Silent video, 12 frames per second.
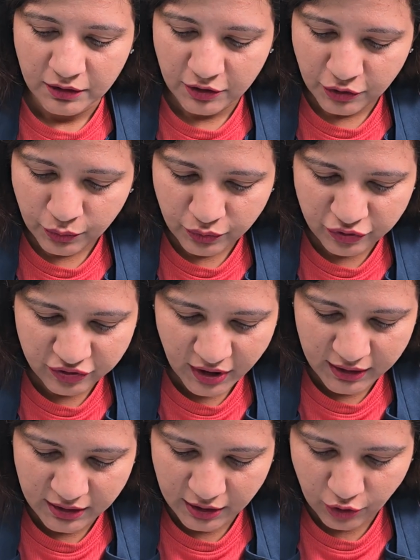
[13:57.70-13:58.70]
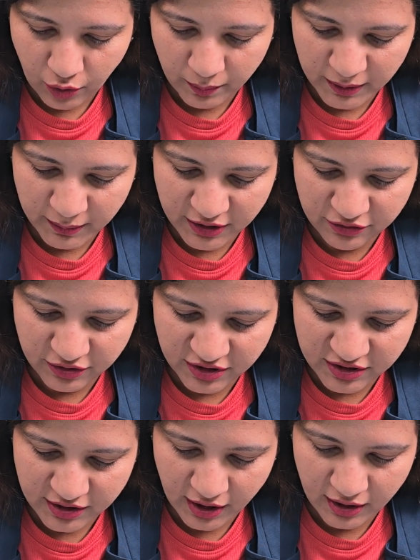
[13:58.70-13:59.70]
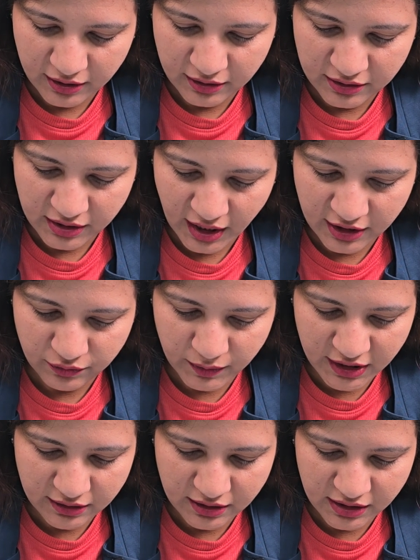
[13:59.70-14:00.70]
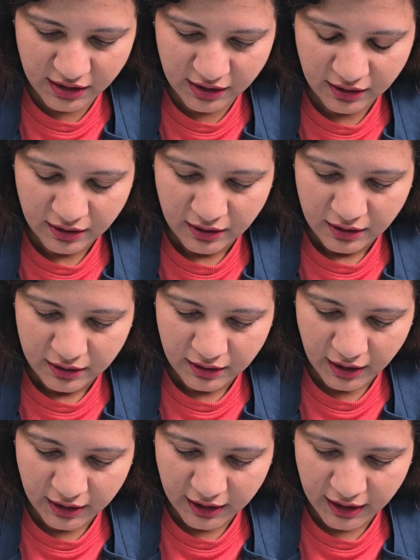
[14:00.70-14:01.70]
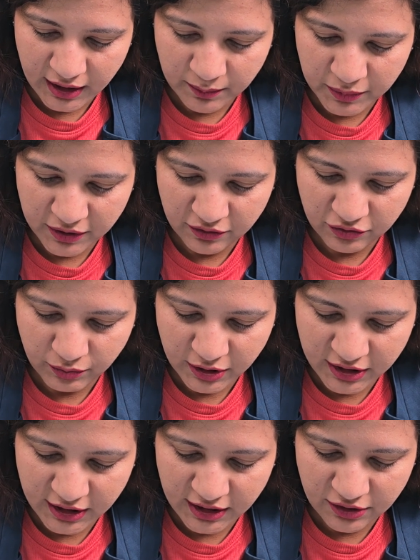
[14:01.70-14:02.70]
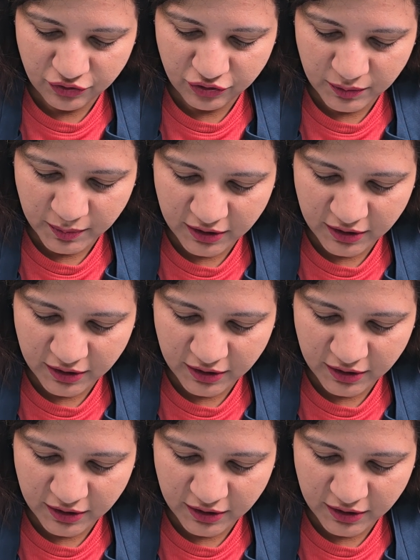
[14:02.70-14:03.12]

The two strands are complementary strands, as we can see that A pairs with T, G